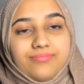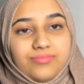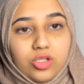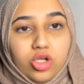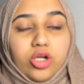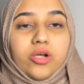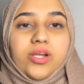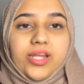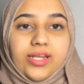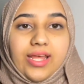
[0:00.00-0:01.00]
learn
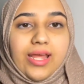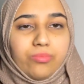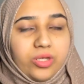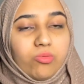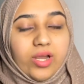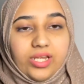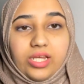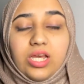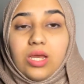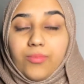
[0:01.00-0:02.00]
it and be ready
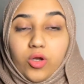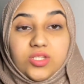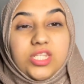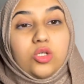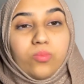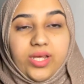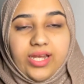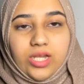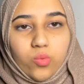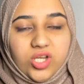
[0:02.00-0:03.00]
because you may
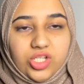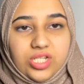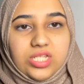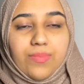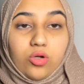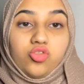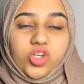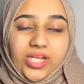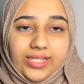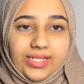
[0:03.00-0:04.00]
get questions about
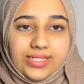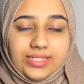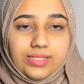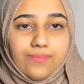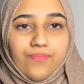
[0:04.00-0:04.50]
Jenkins.